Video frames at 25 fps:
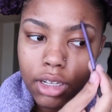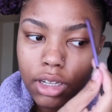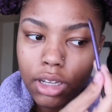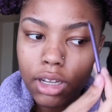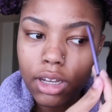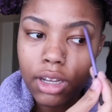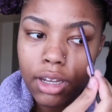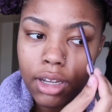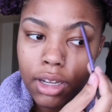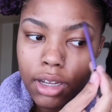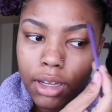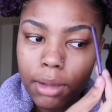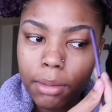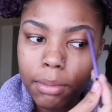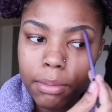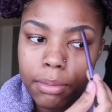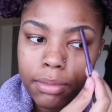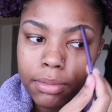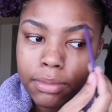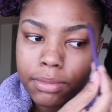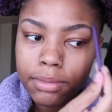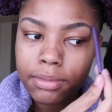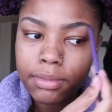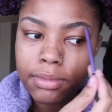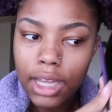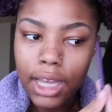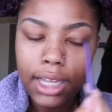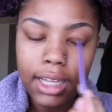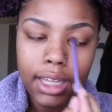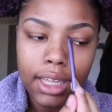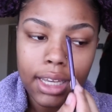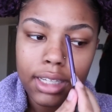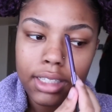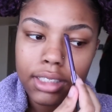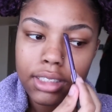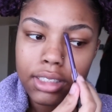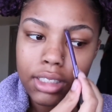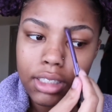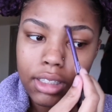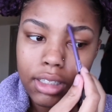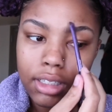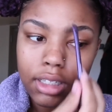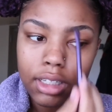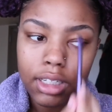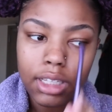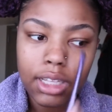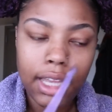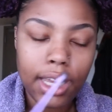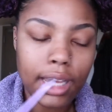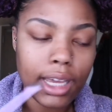I like to
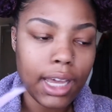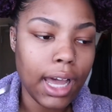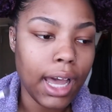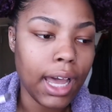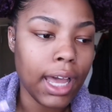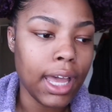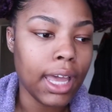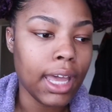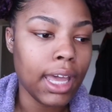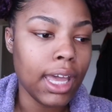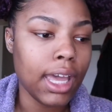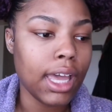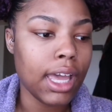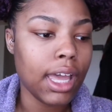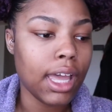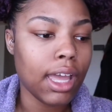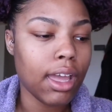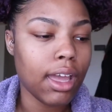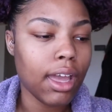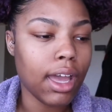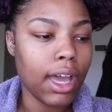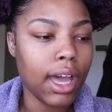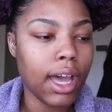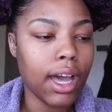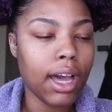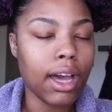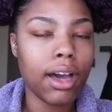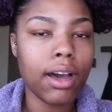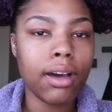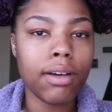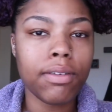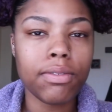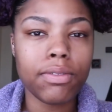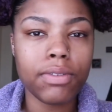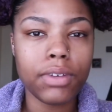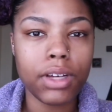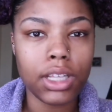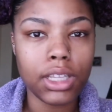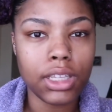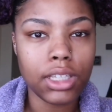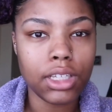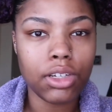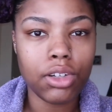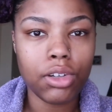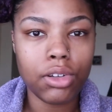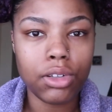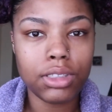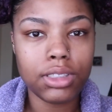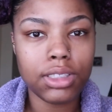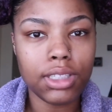look like I have a
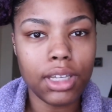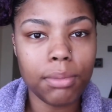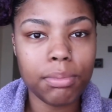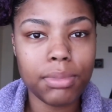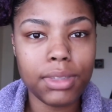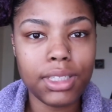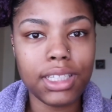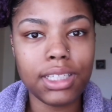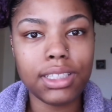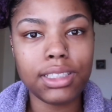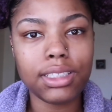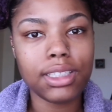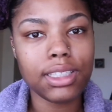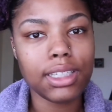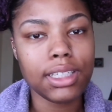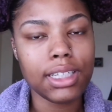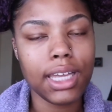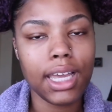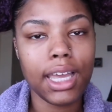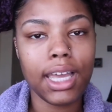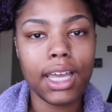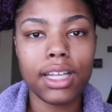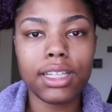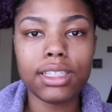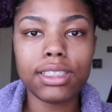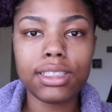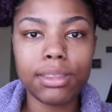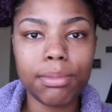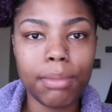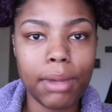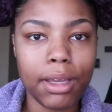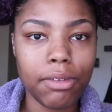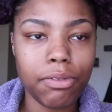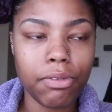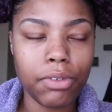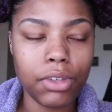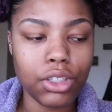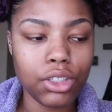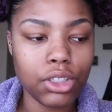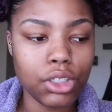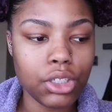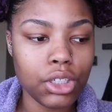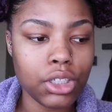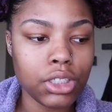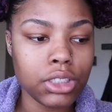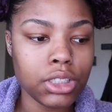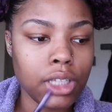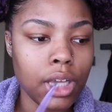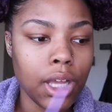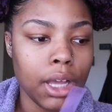little something to enhance my
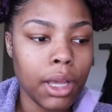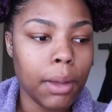features,